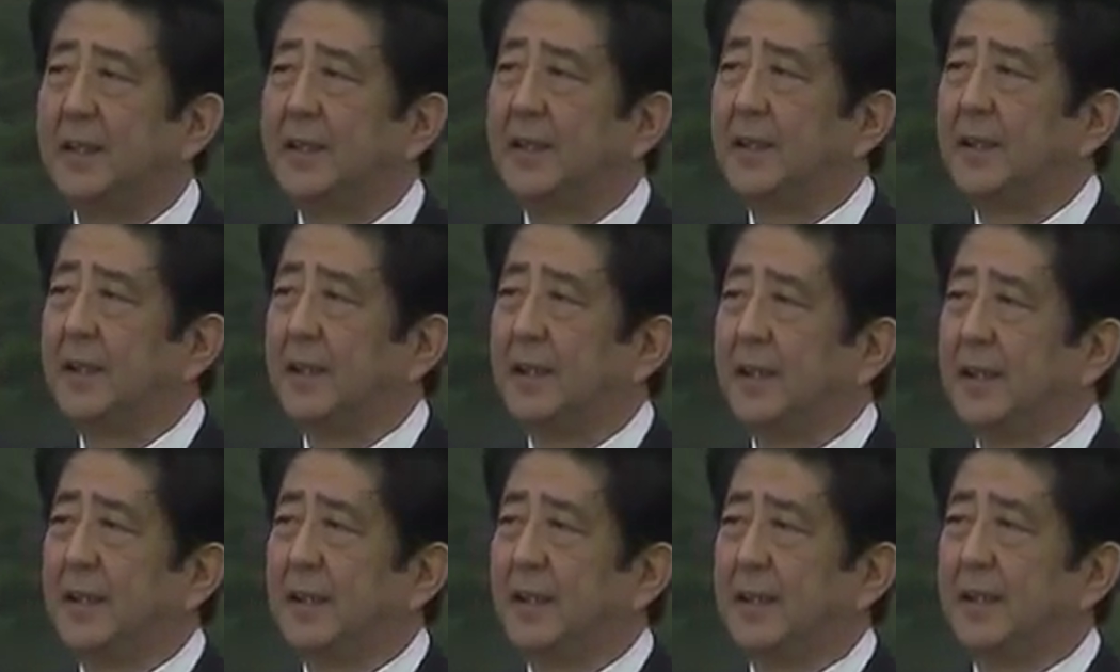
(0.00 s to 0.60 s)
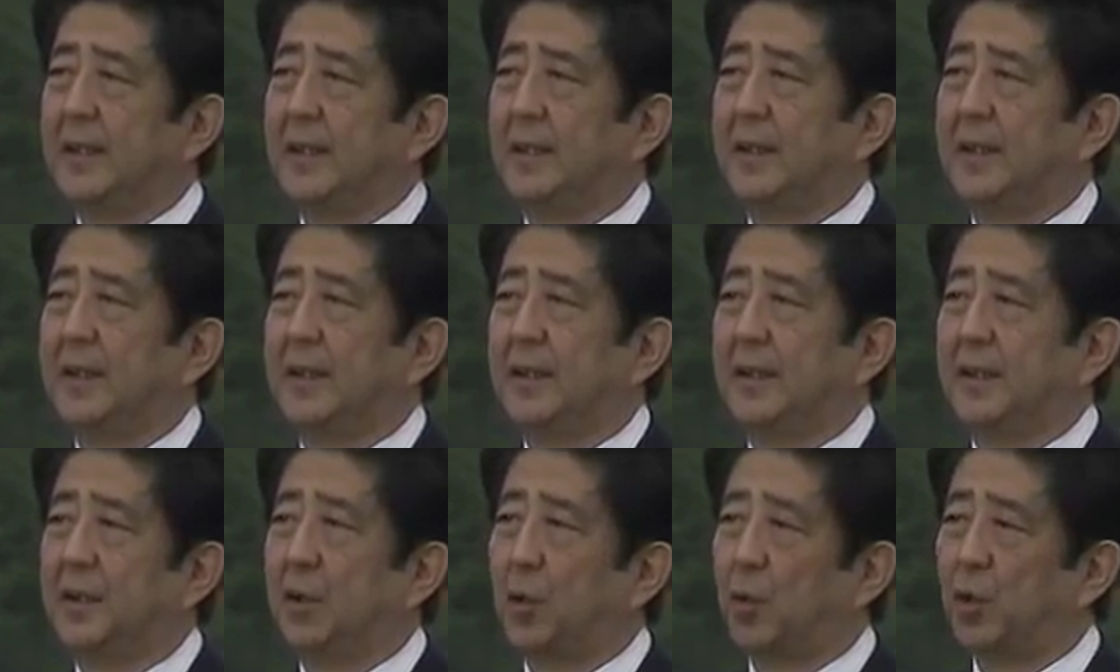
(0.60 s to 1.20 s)
the
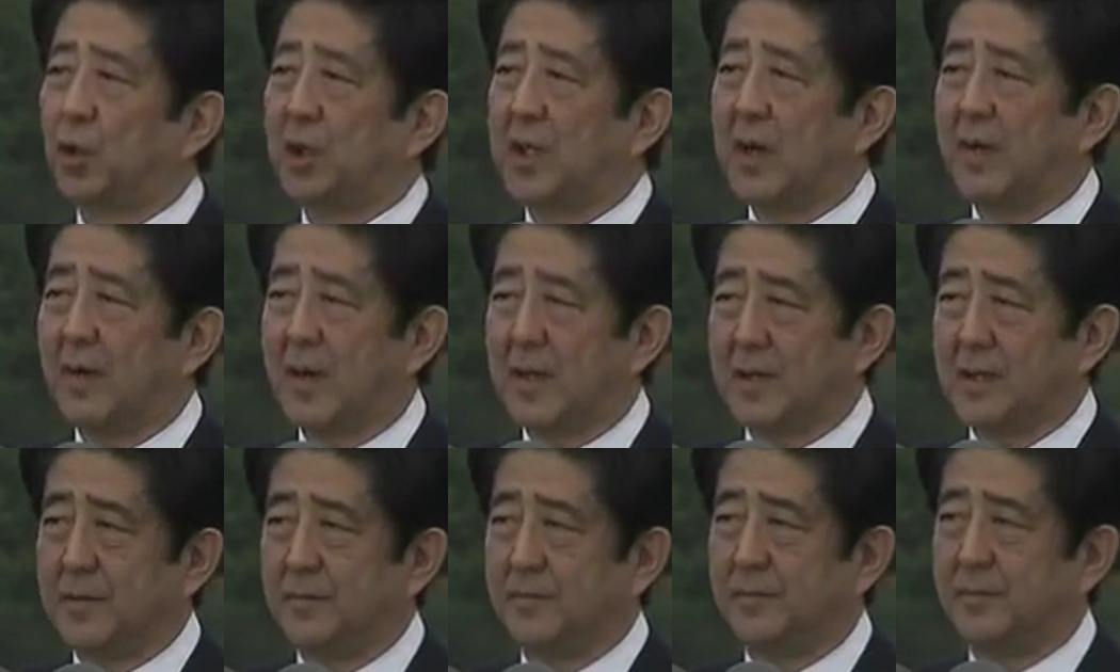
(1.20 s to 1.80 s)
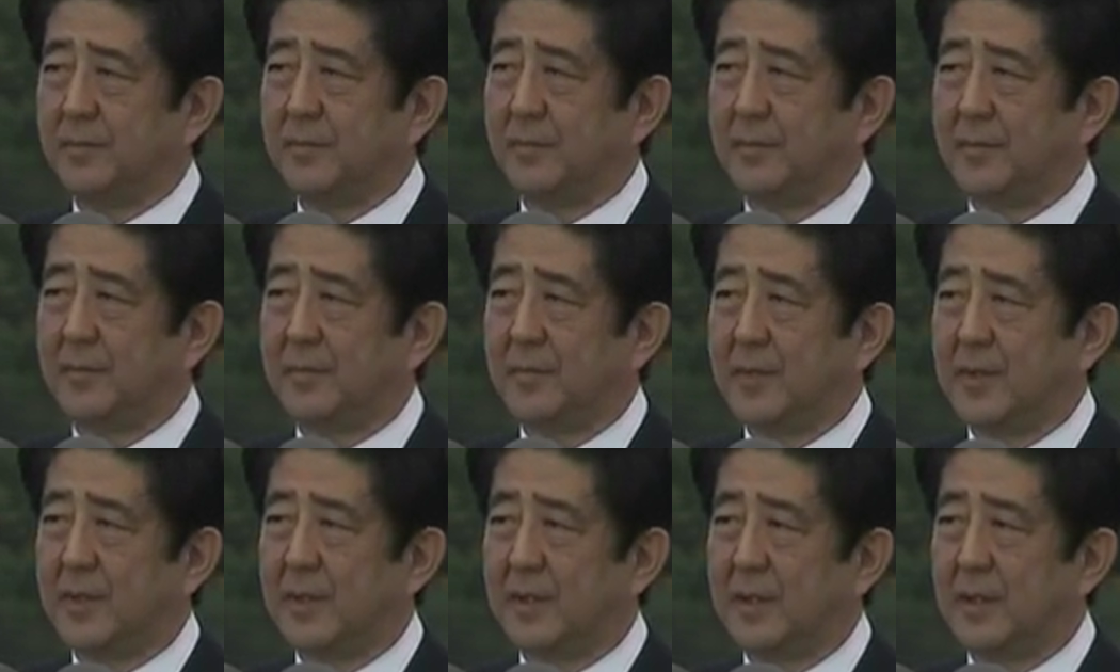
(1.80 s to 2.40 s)
USS
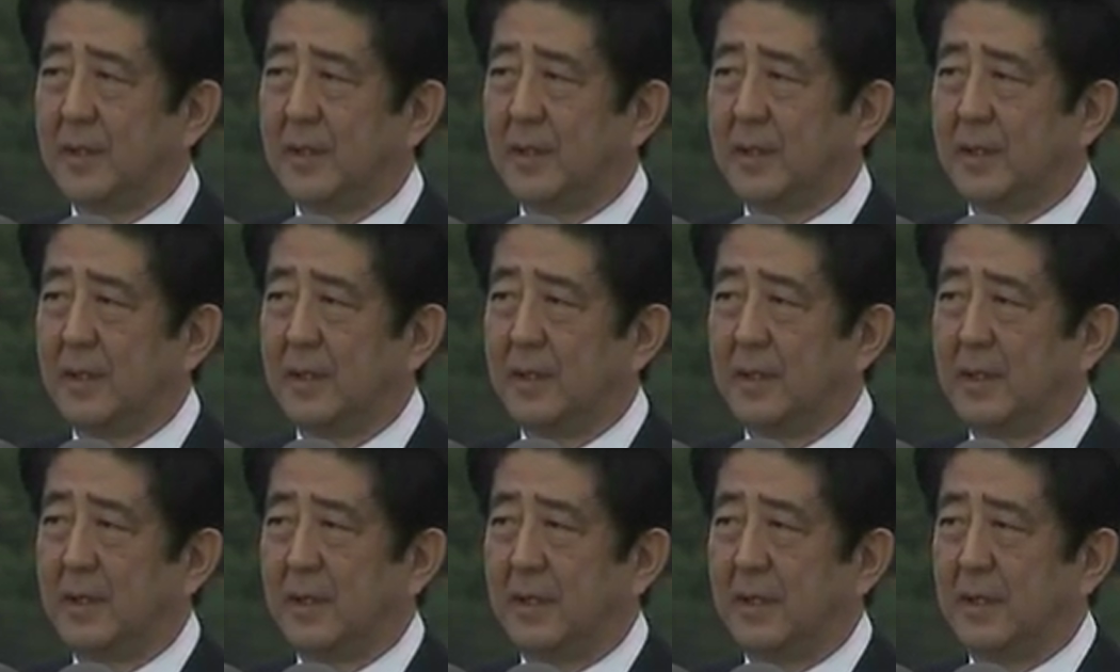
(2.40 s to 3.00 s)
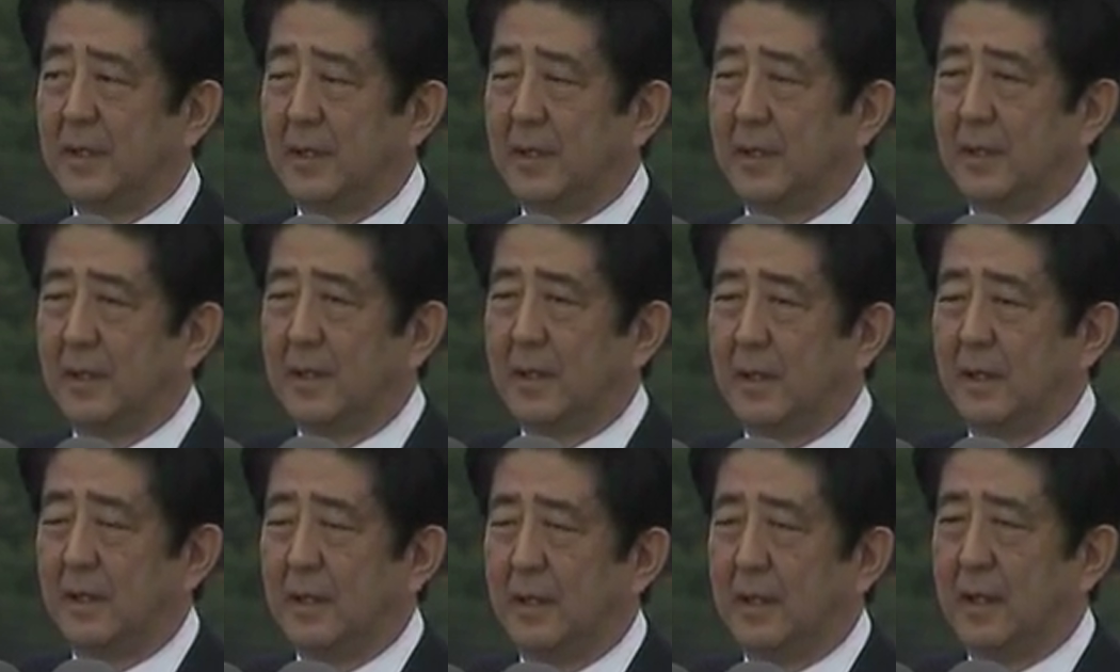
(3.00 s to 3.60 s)
Arizona, now at
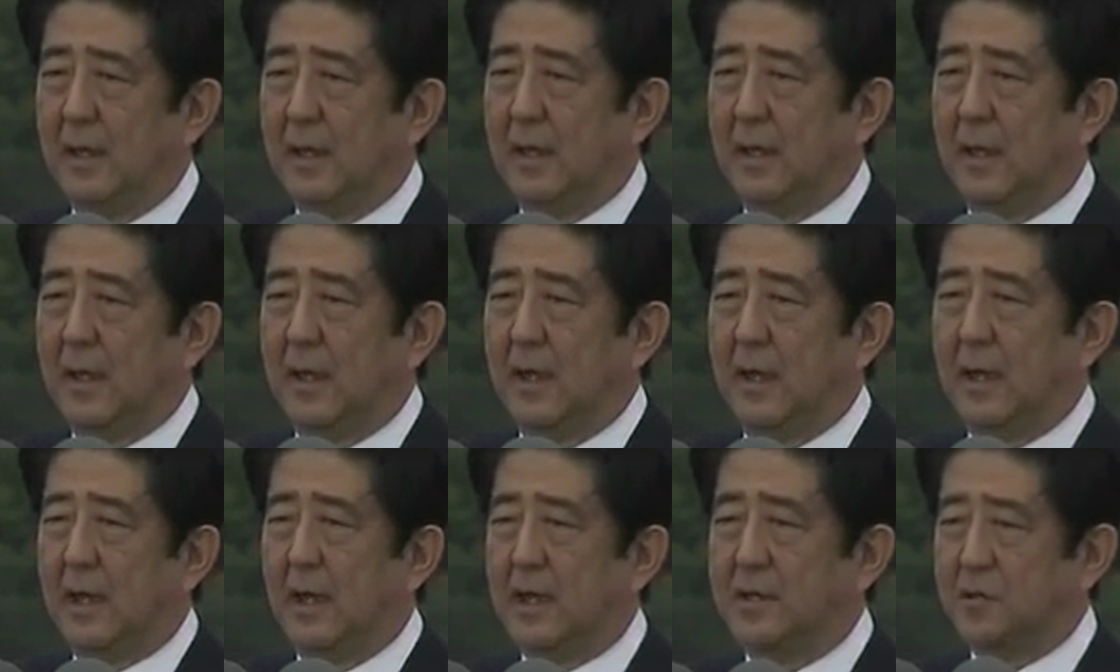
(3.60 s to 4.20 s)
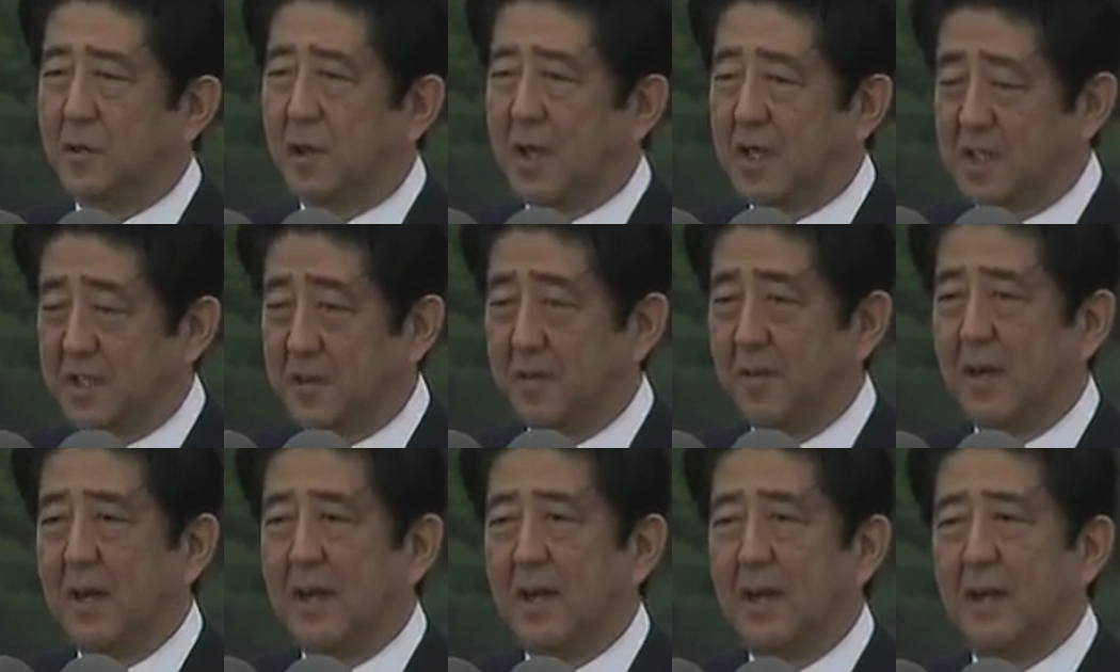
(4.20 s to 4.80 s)
rest atop the
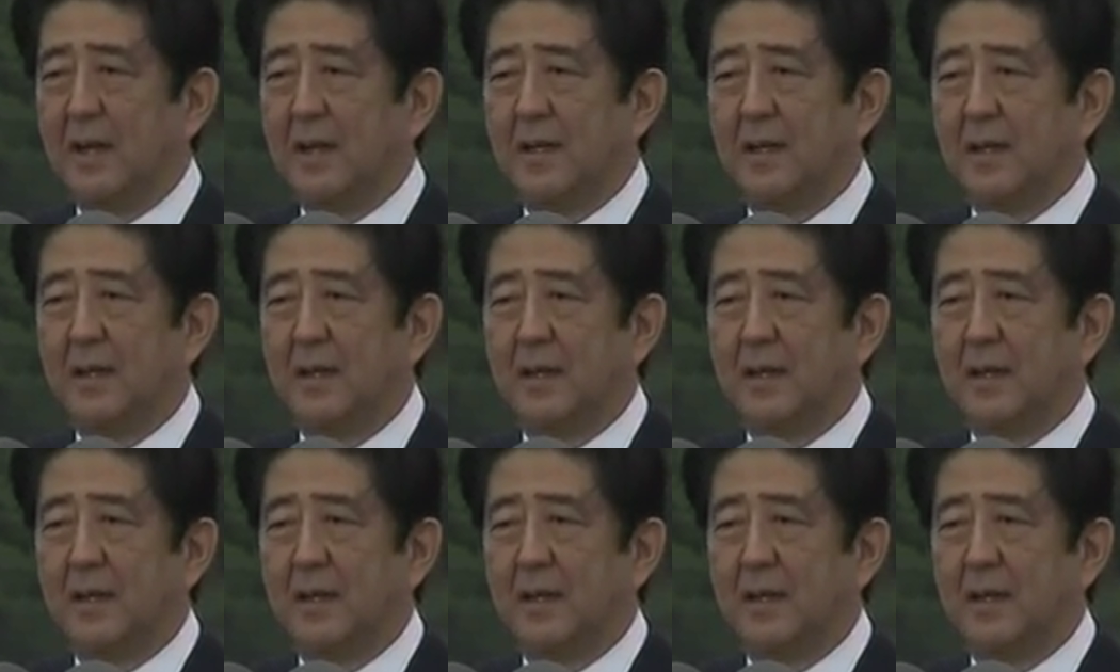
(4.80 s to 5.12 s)
seabed,